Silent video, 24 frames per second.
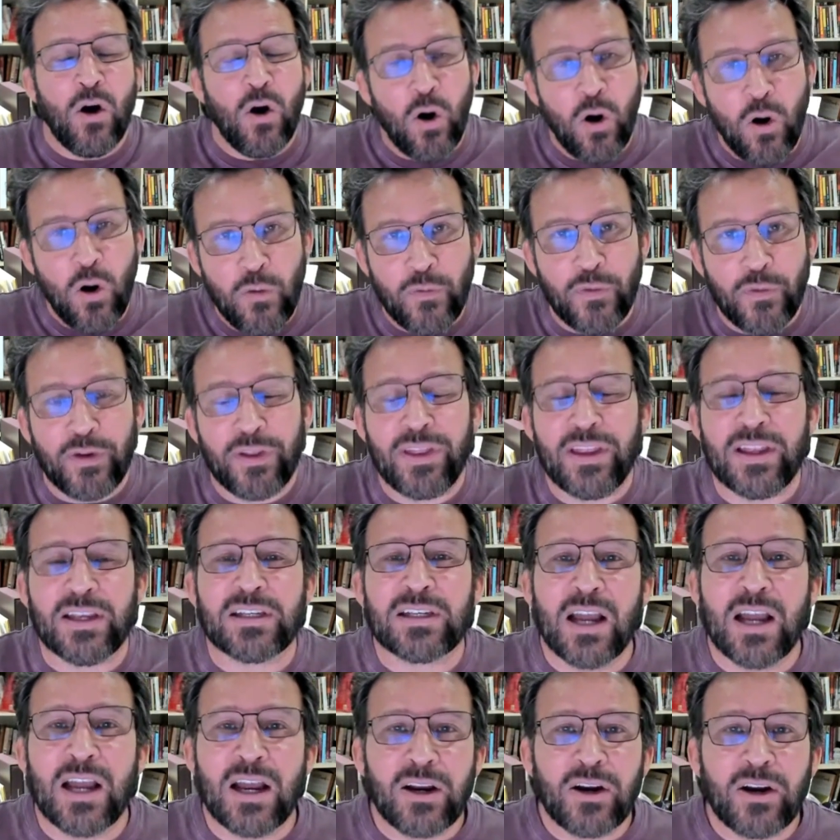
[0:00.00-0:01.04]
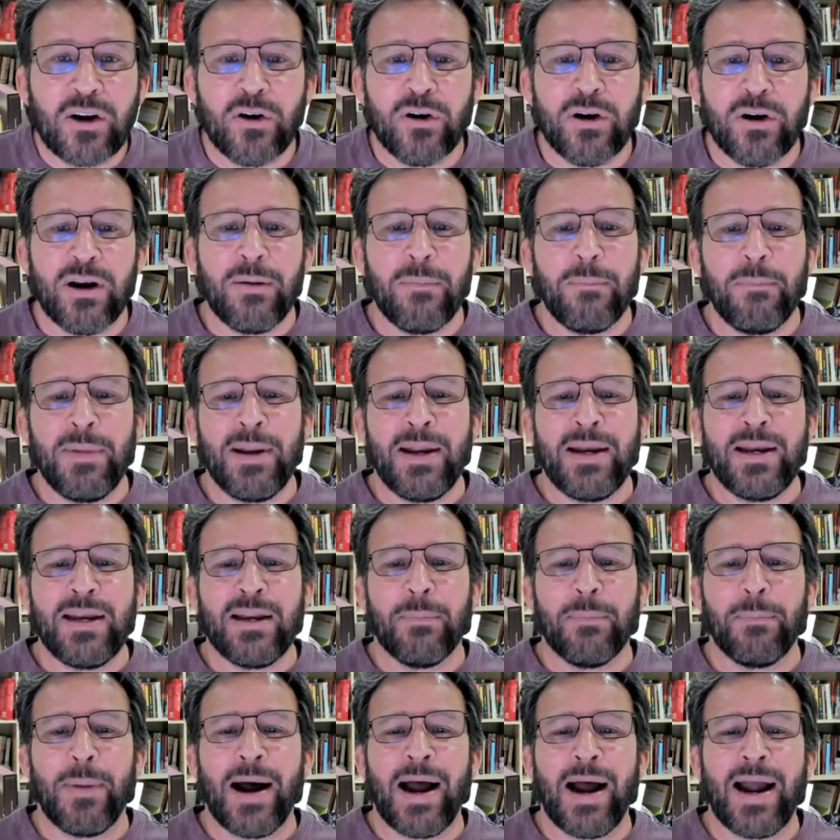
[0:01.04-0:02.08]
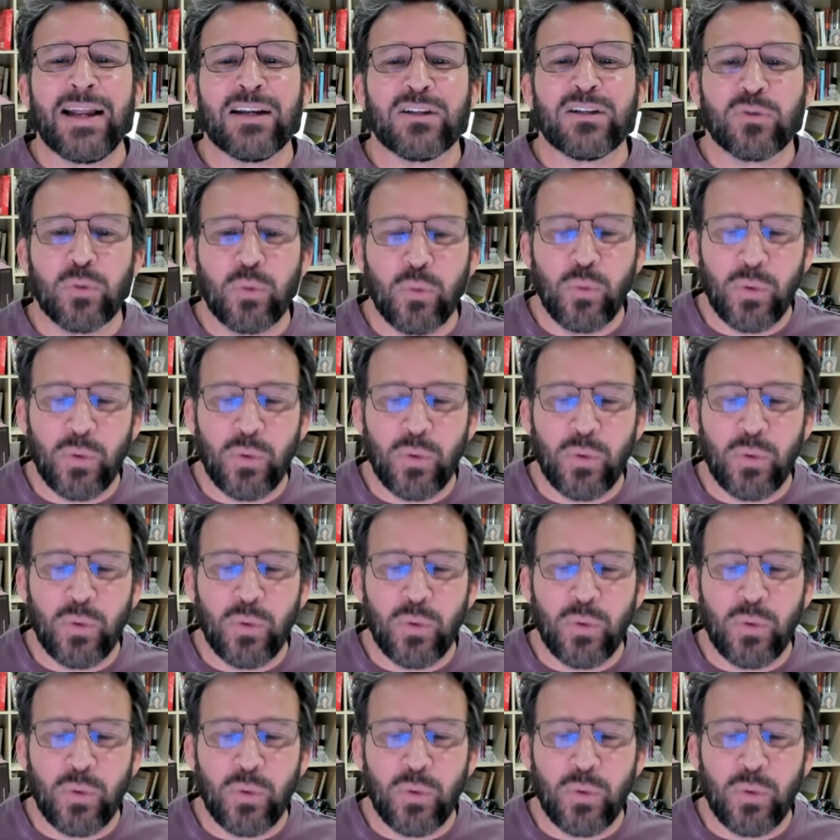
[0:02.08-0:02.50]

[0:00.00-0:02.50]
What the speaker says: over this current media bias